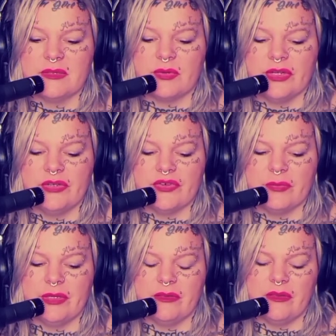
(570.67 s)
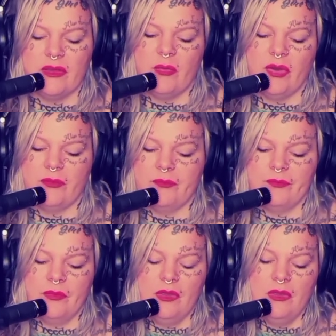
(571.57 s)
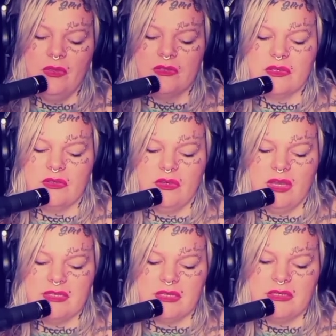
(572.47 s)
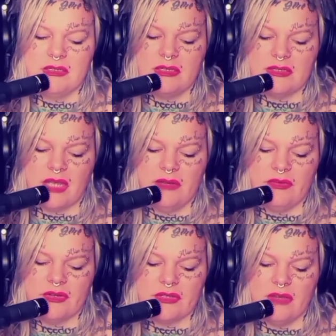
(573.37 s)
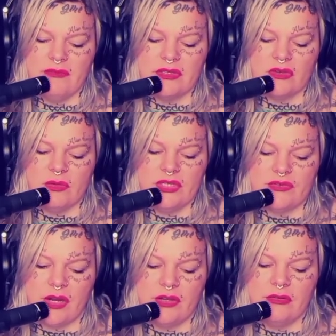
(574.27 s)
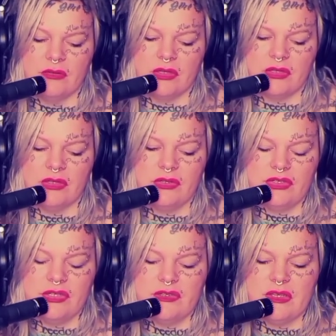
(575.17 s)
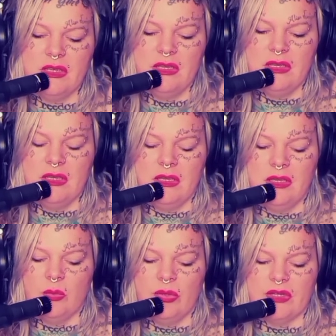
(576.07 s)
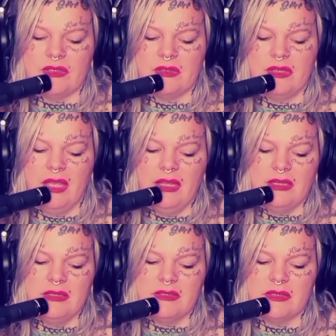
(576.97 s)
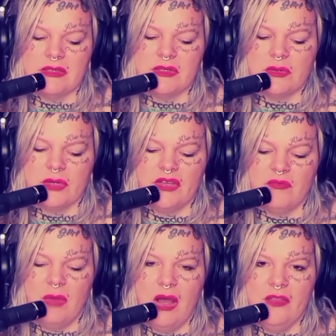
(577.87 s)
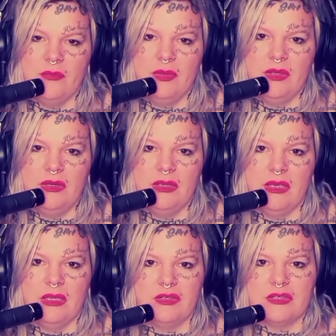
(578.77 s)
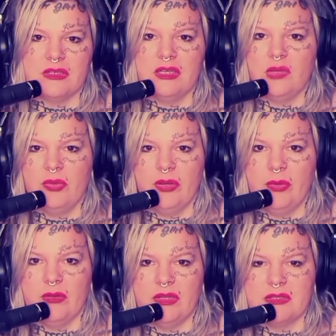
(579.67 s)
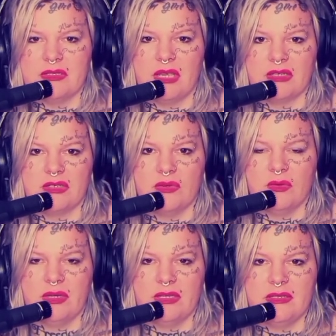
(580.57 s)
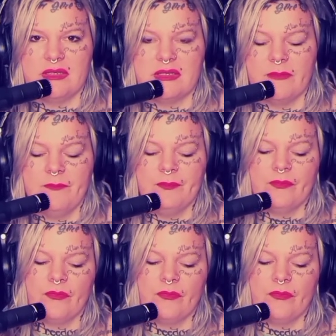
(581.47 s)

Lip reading: that's pretty trippy to think about. So you guys can decide for yourself. As always, draw your own conclusions. But that is the story of Mothman, and just a little bit about insectoids.